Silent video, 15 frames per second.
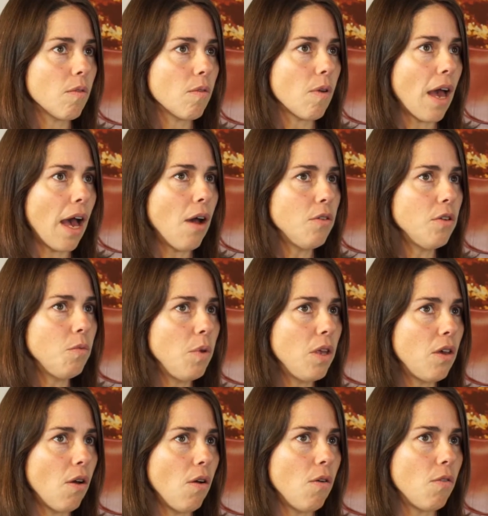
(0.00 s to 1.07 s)
How did we
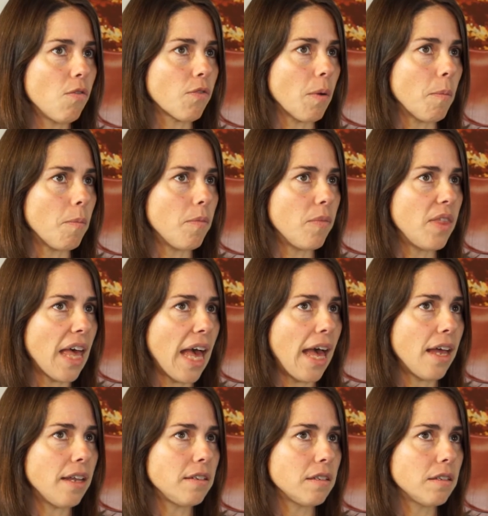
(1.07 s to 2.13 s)
go from
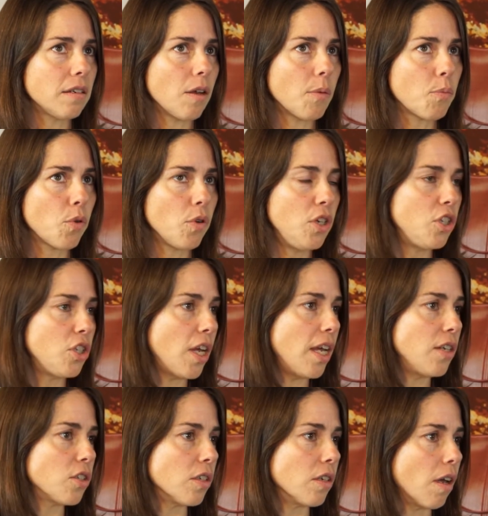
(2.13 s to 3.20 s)
that
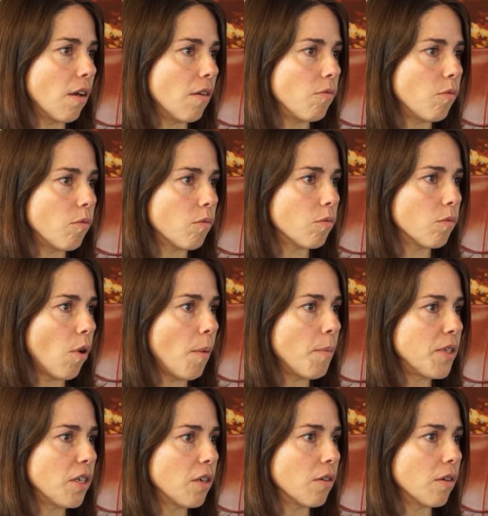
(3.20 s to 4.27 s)
appreciation of raw
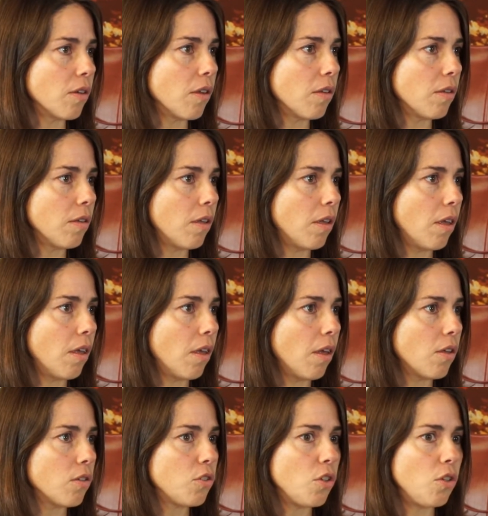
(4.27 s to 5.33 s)
material
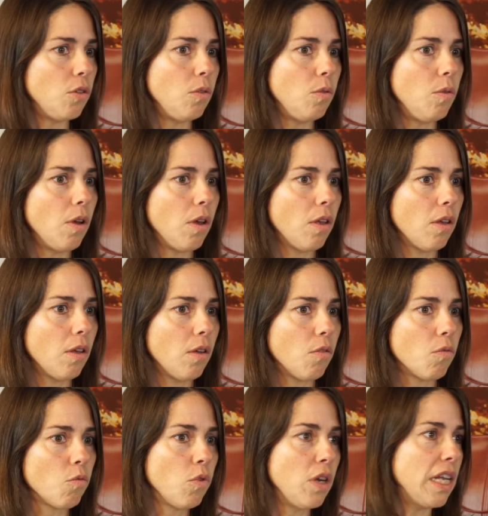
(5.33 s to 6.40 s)
to
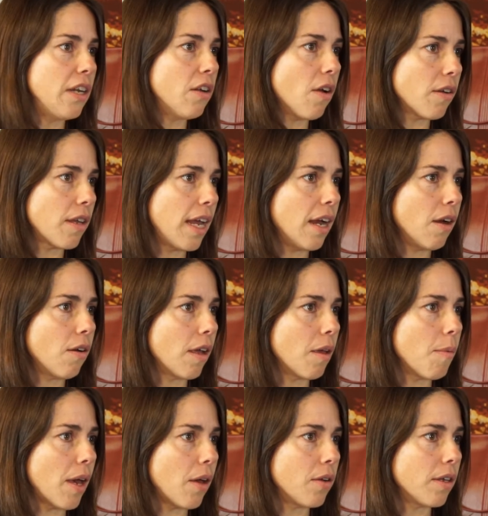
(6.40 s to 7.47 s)
really not caring
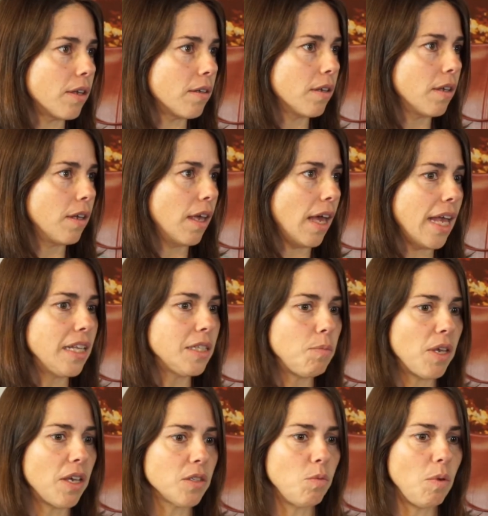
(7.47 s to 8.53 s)
about it? And it's
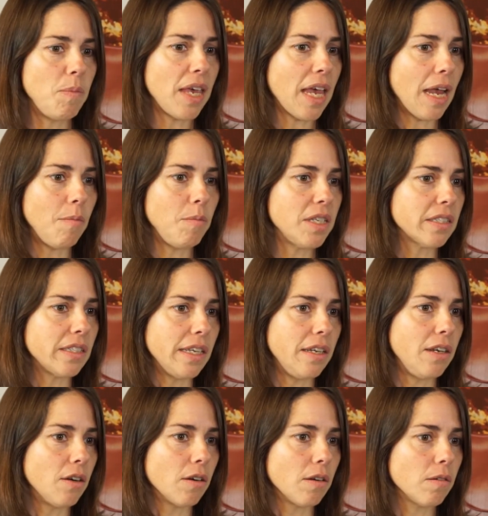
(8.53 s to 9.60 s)
because we became this
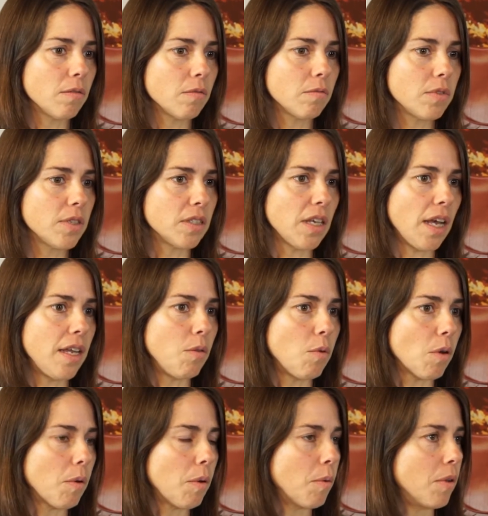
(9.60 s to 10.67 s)
linear society
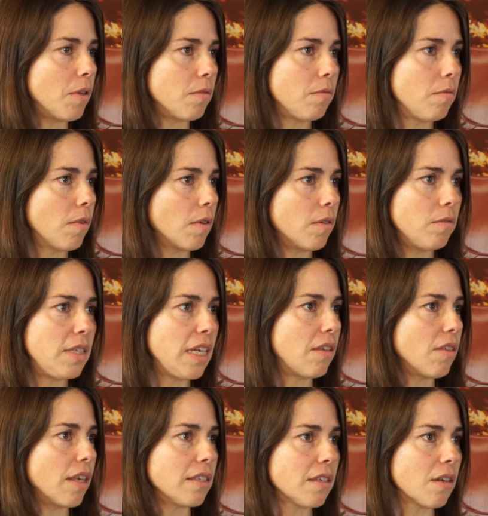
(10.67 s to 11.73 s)
where we would dig
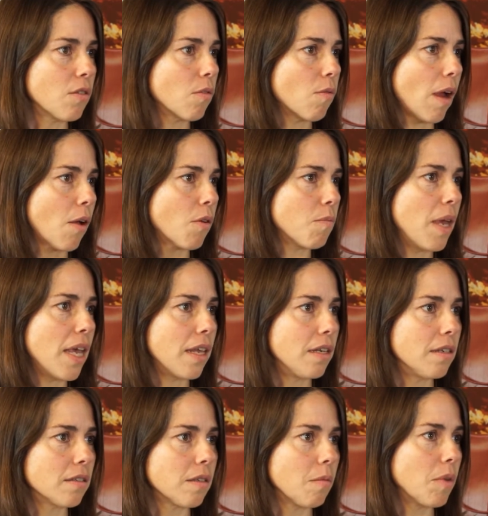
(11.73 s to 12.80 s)
things out of the ground, make it
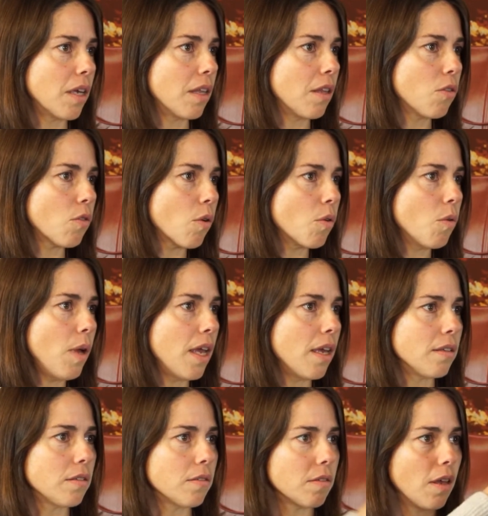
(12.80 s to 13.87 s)
into something, and then throw it away.
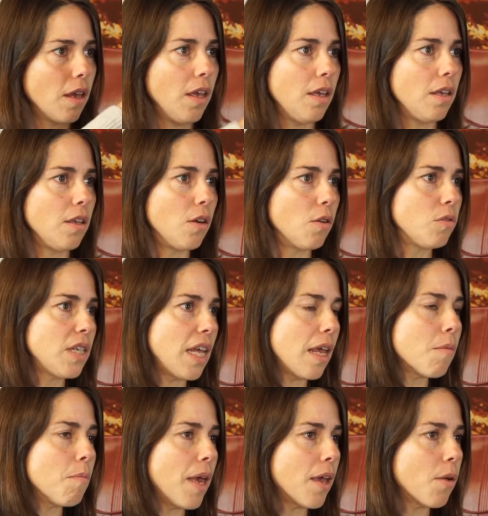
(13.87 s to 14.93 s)
It's a, you know,
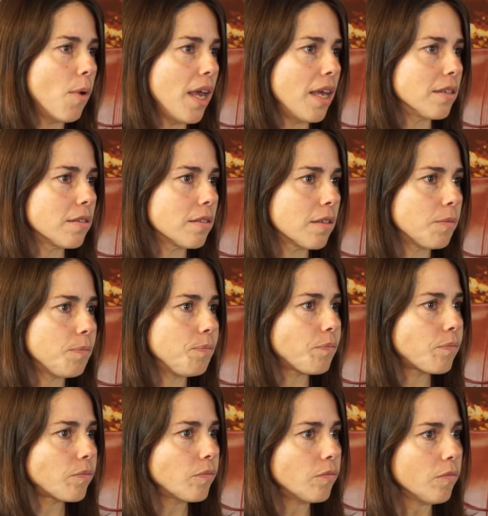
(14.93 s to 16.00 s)
take, make, waste. Cherish and
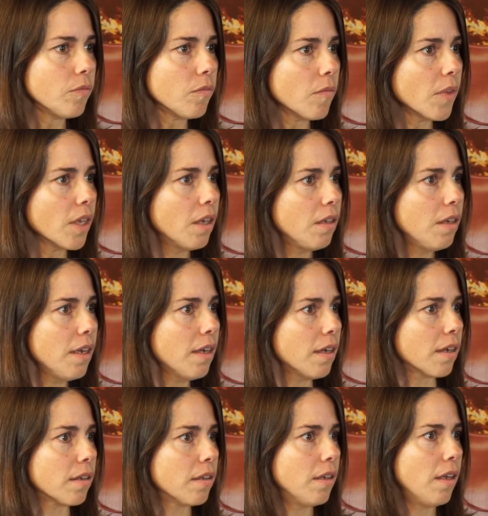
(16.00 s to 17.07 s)
nurture and
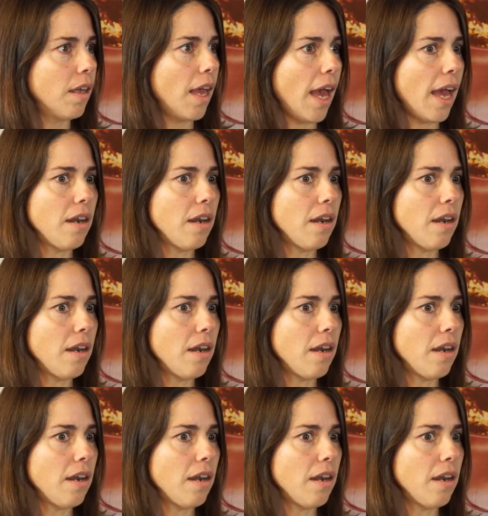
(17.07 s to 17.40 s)
love things.